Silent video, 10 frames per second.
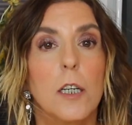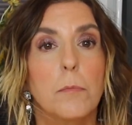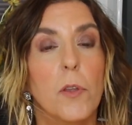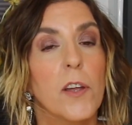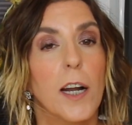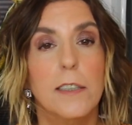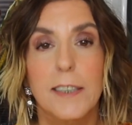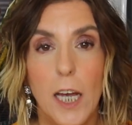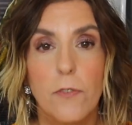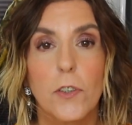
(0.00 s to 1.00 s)
But there are
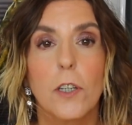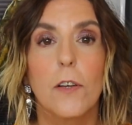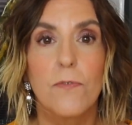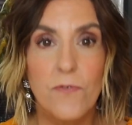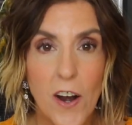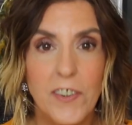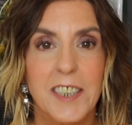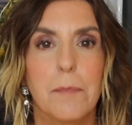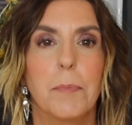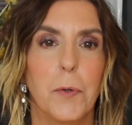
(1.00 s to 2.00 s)
several very
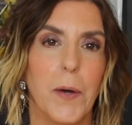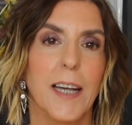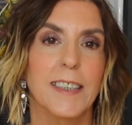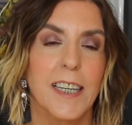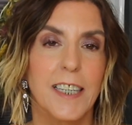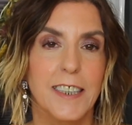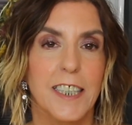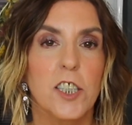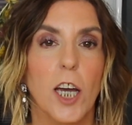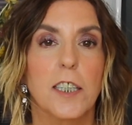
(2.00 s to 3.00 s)
simple ways to
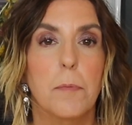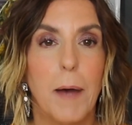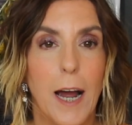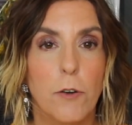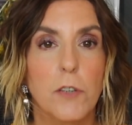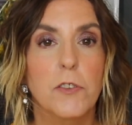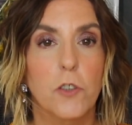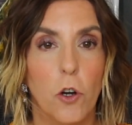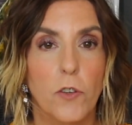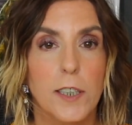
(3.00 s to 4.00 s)
inject the power of
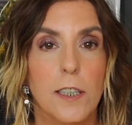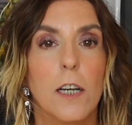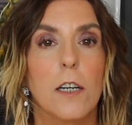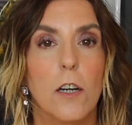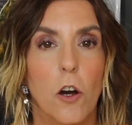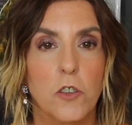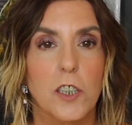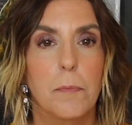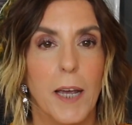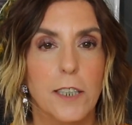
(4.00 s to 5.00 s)
stories onto
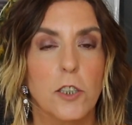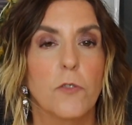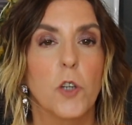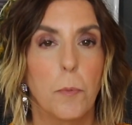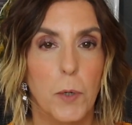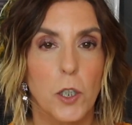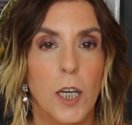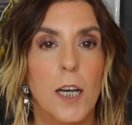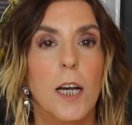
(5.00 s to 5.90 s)
the pages of your book,